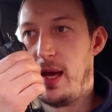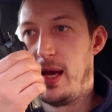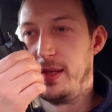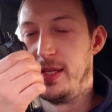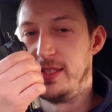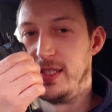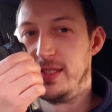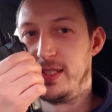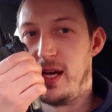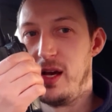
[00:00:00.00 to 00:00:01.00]
And this is
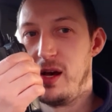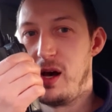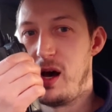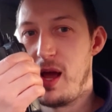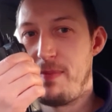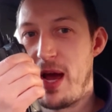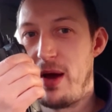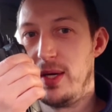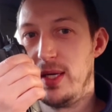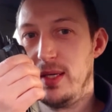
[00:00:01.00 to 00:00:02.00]
high
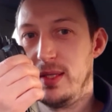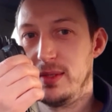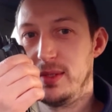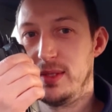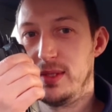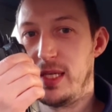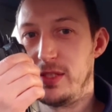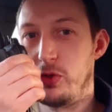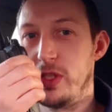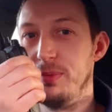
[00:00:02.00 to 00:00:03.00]
power
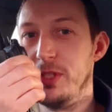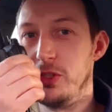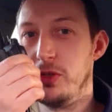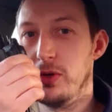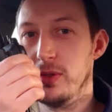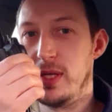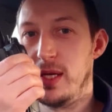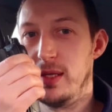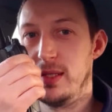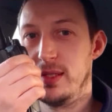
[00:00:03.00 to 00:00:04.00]
test transmission
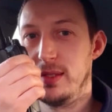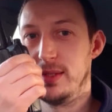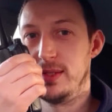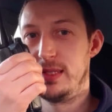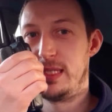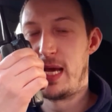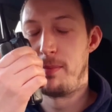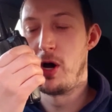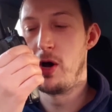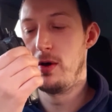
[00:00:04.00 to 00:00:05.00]
on
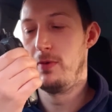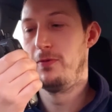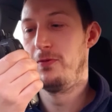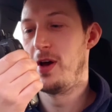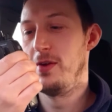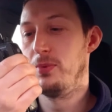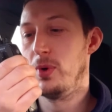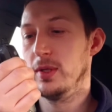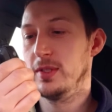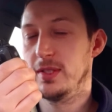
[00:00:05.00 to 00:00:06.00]
DMR, 5
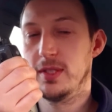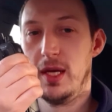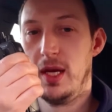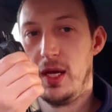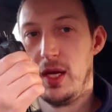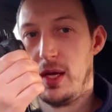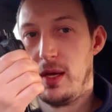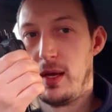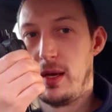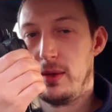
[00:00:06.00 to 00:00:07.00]
watts.
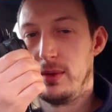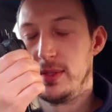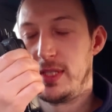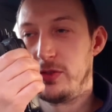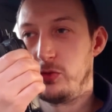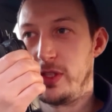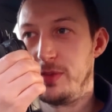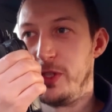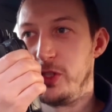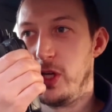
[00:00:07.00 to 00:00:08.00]
Test
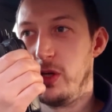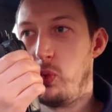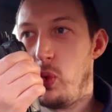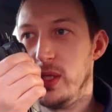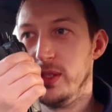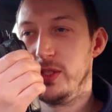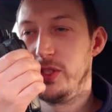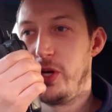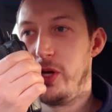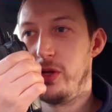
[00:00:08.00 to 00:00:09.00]
transmission 1,
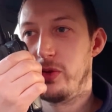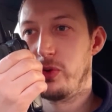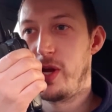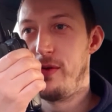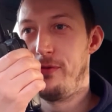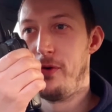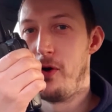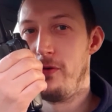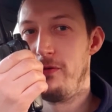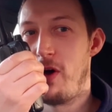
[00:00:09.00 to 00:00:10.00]
2, 3,
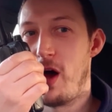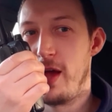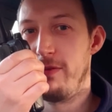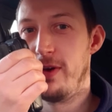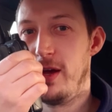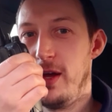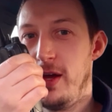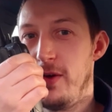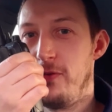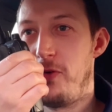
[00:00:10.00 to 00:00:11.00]
4, 5,
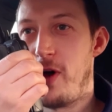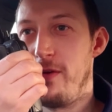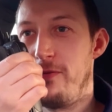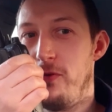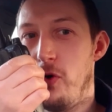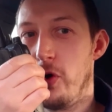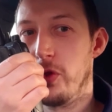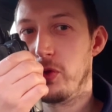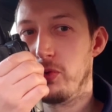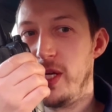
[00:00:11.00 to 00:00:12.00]
5,
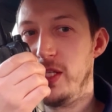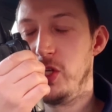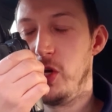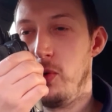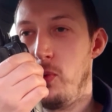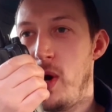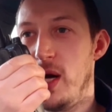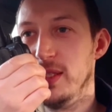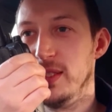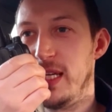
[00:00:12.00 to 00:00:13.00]
4, 3, 2,
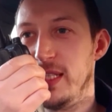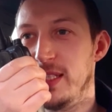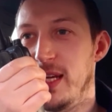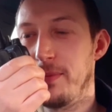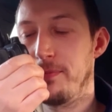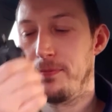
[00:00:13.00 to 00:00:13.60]
1 testing.